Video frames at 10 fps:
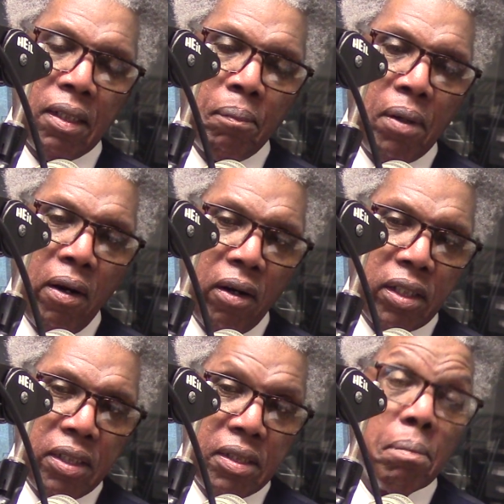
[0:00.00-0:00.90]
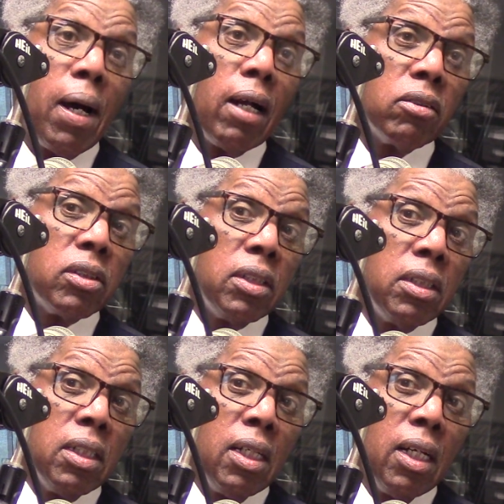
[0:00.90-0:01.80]
American
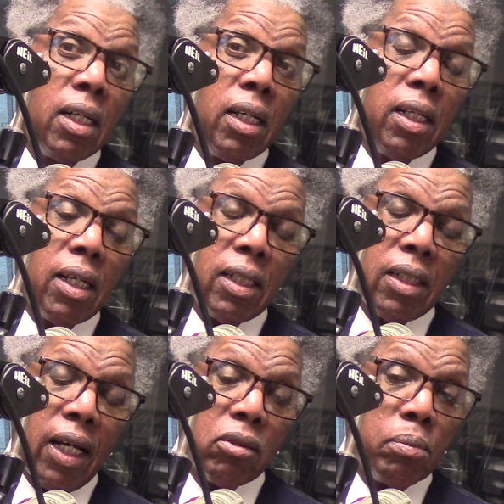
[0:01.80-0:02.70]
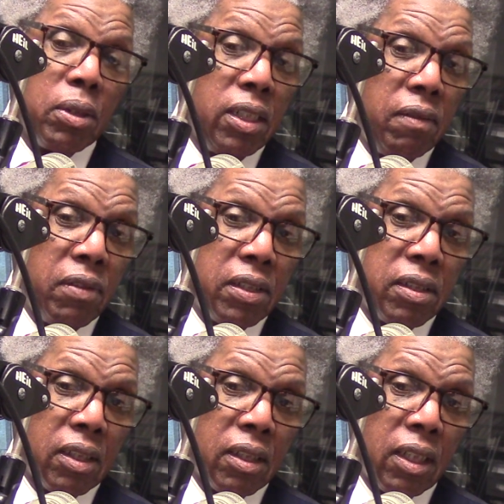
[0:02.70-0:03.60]
democracy. And I don't believe
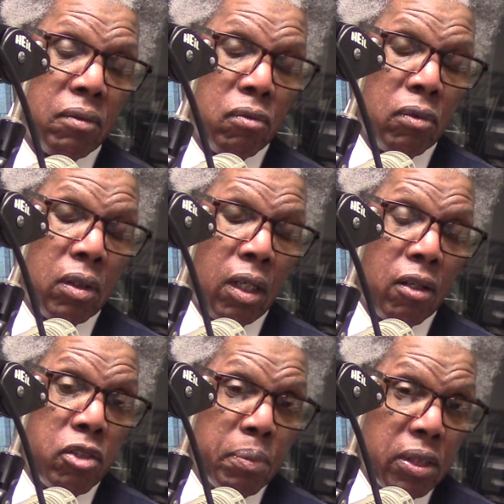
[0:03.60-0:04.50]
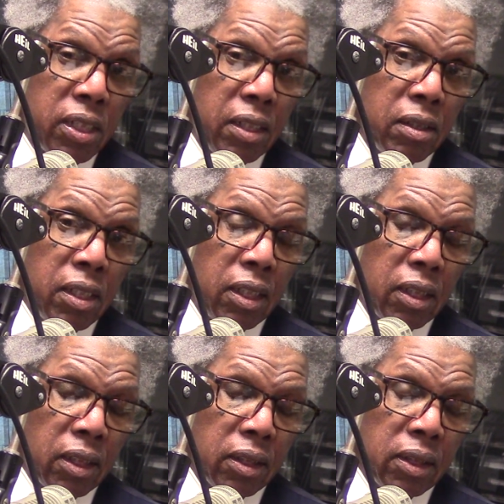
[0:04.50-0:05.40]
it's 100%
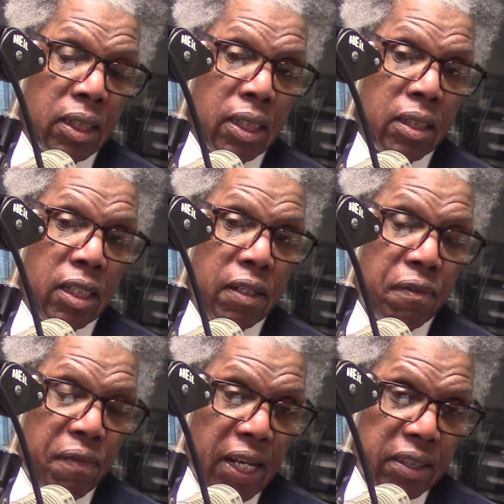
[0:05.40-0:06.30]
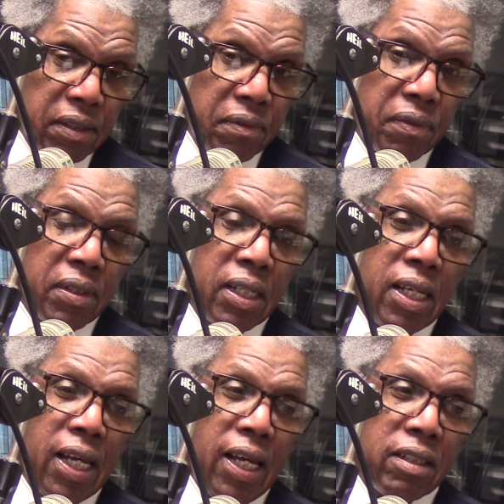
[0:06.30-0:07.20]
effective
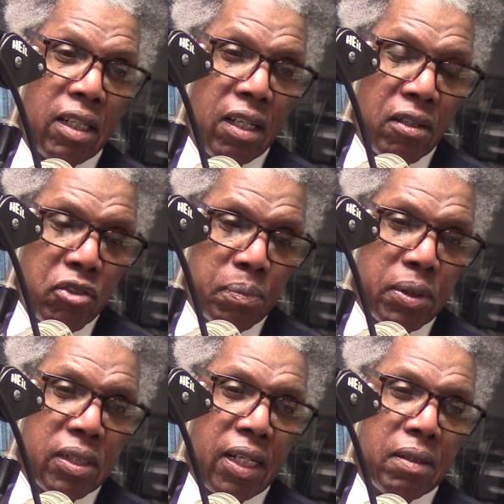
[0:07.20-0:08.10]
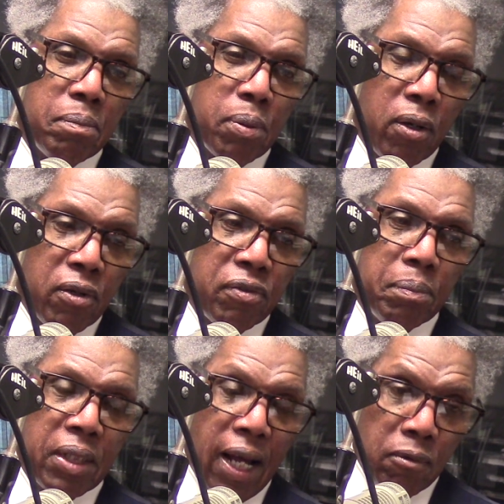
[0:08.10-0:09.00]
and 100%
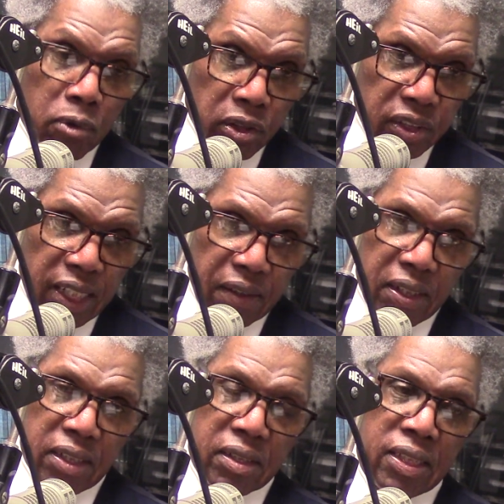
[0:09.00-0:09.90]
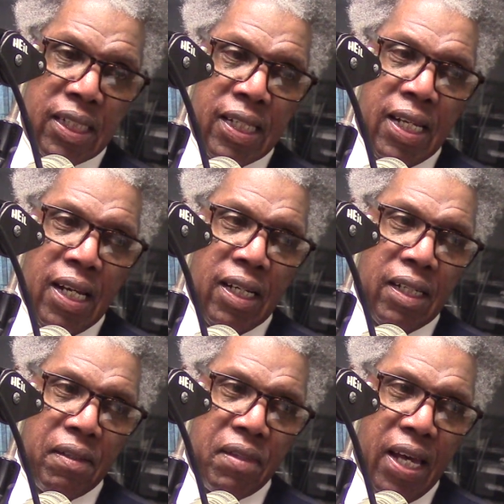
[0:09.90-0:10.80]
perfect. But I will say this,
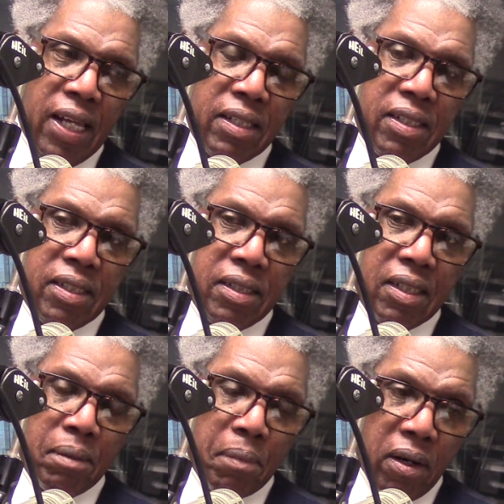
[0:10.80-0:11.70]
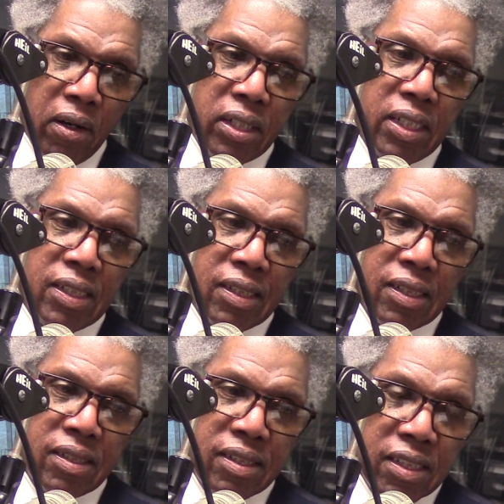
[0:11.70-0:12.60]
that the American
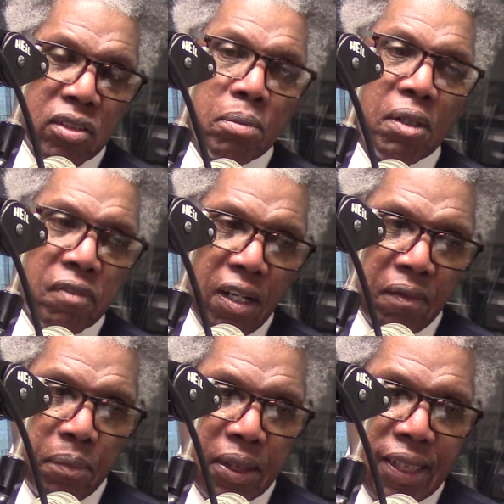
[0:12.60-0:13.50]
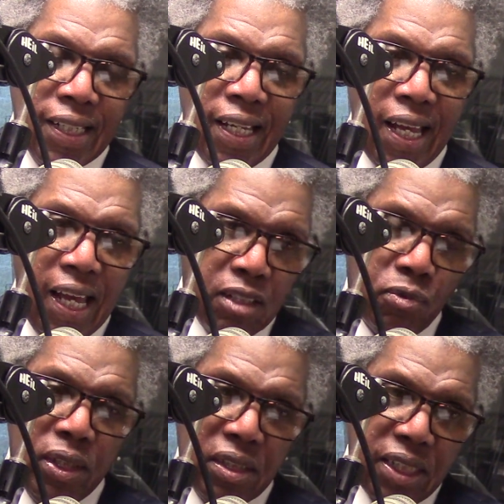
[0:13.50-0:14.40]
system of government, as
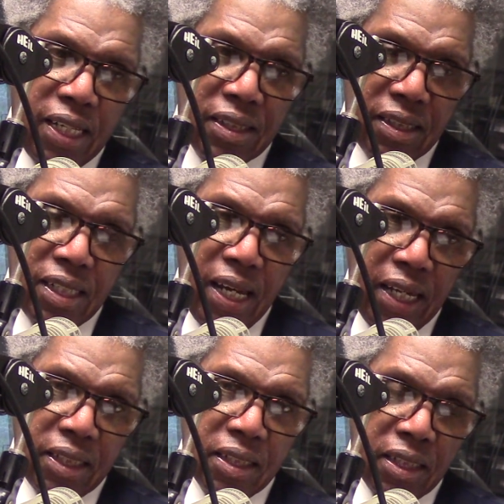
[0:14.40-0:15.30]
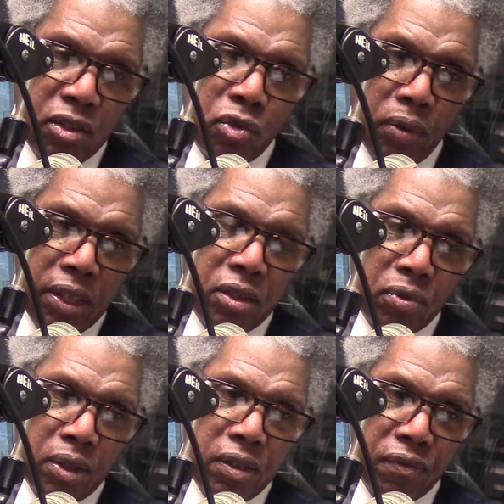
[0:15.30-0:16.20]
we stand today in
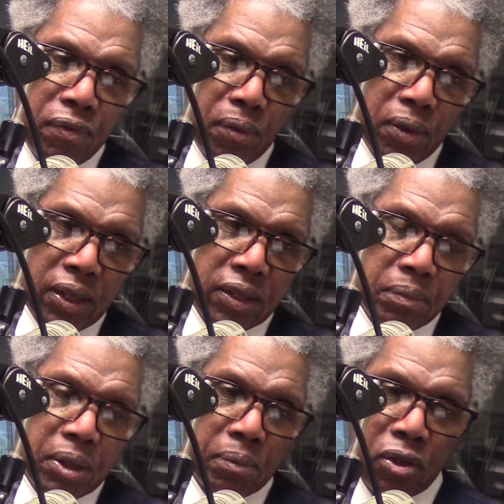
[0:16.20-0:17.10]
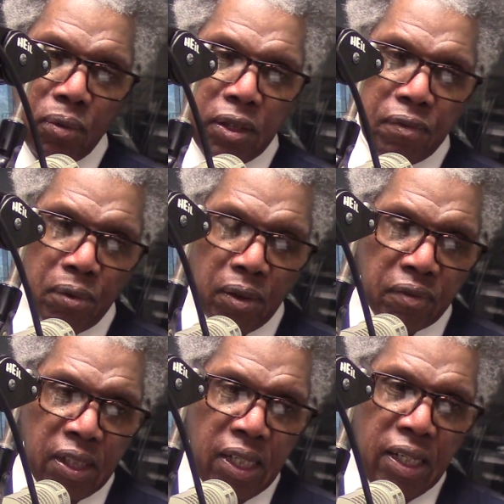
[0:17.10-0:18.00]
2024, September
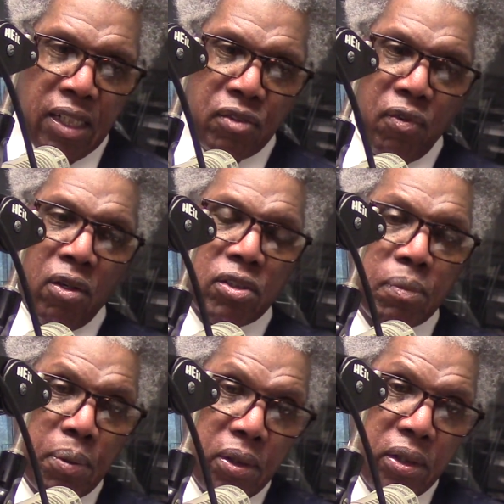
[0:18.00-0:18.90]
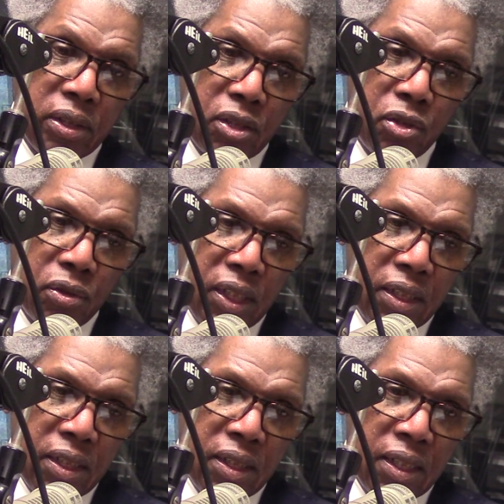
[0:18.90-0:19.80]
24th, is far superior to
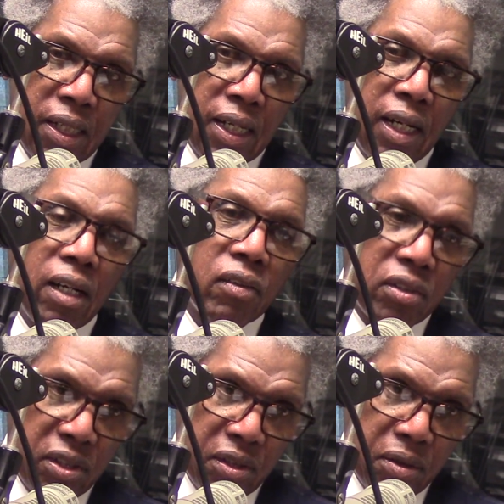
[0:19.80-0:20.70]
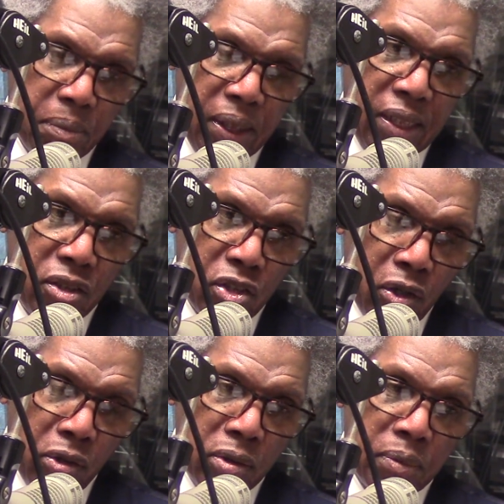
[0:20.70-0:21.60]
any other system in
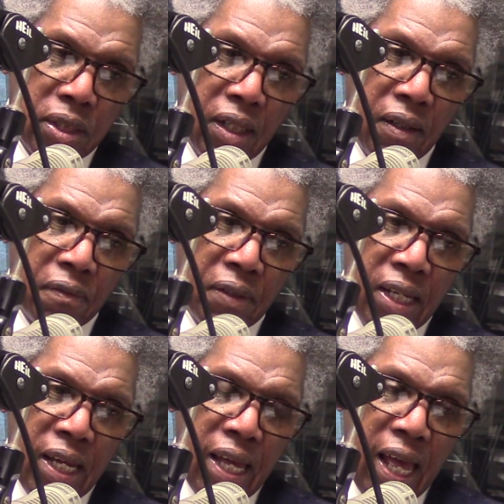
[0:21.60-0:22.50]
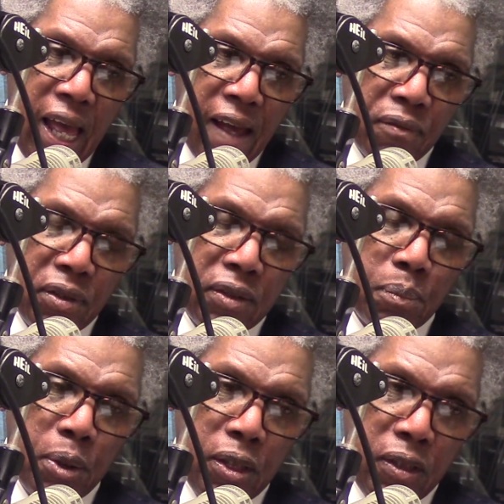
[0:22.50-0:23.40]
terms of having
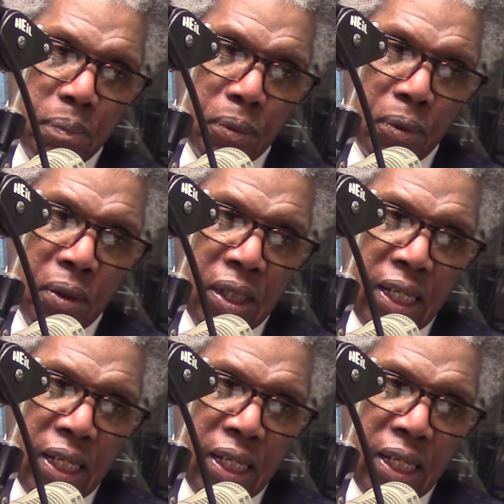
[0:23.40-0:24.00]
people